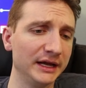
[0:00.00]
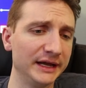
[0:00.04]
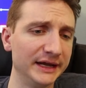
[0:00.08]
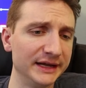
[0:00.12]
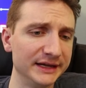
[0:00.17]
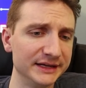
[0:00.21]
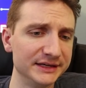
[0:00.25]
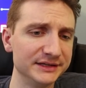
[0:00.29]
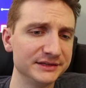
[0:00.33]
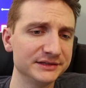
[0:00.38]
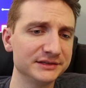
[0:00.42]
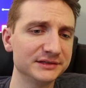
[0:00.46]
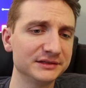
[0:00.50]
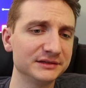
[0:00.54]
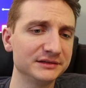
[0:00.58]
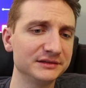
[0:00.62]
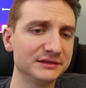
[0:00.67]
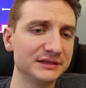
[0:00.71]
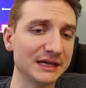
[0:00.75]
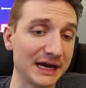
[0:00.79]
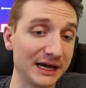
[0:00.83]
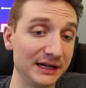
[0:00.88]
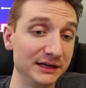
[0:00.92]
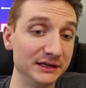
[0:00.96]

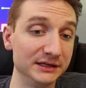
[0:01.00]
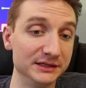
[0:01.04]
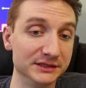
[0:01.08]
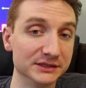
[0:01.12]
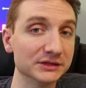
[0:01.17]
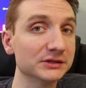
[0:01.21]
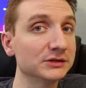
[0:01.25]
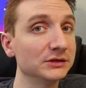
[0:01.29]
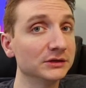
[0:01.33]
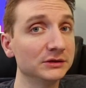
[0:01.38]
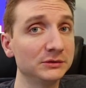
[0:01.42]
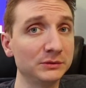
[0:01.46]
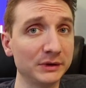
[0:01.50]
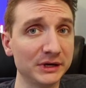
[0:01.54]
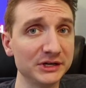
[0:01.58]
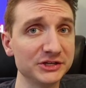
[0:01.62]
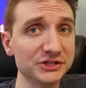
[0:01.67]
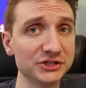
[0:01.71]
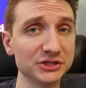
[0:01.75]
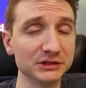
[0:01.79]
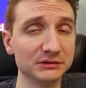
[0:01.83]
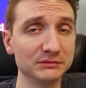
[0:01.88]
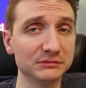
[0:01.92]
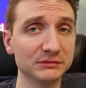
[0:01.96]
And that is a good
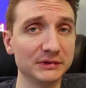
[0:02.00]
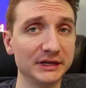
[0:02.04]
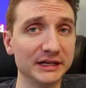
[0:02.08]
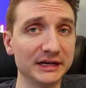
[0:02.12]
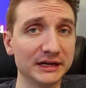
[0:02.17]
question.